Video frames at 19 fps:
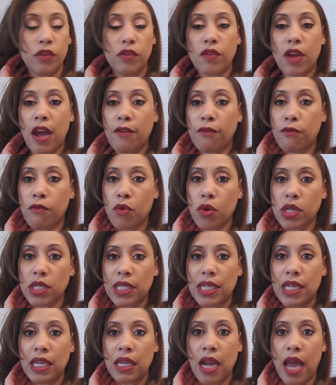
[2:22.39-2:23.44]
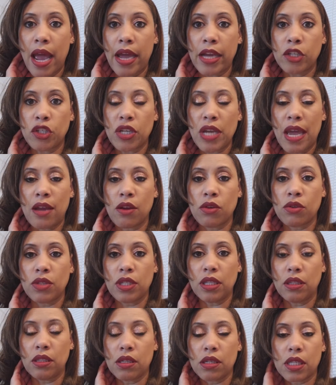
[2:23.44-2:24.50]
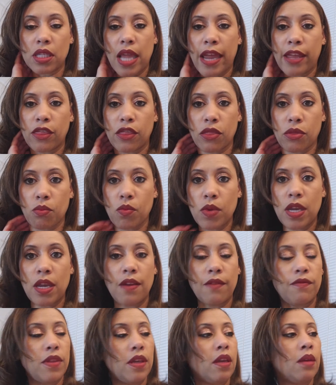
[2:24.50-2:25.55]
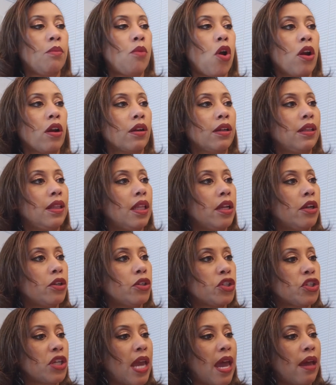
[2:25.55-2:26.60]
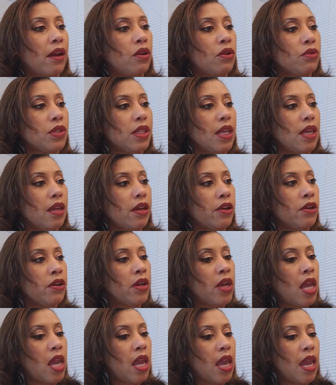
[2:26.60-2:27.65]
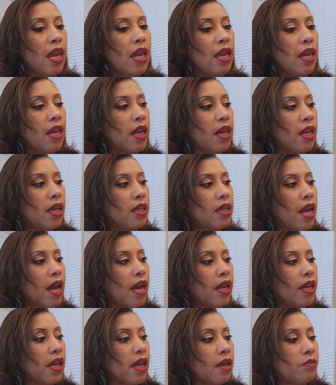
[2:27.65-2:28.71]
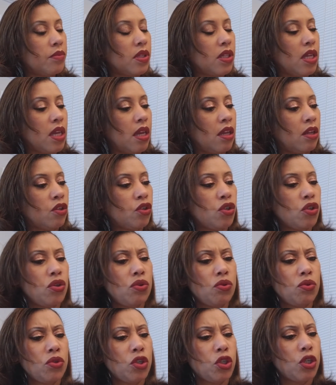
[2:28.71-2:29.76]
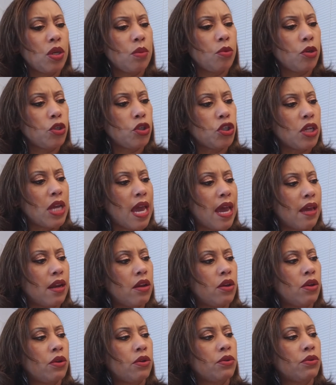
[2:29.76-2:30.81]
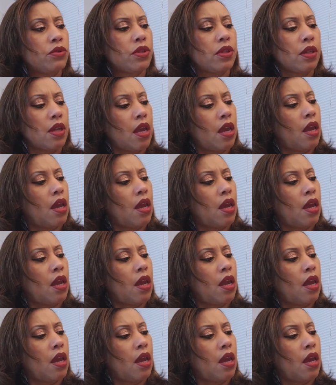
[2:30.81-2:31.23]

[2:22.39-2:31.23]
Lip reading: You've got 14 eyeshadows. It looks like 3 of them are glitter shadows here. And I am seeing 2 shimmer shadows.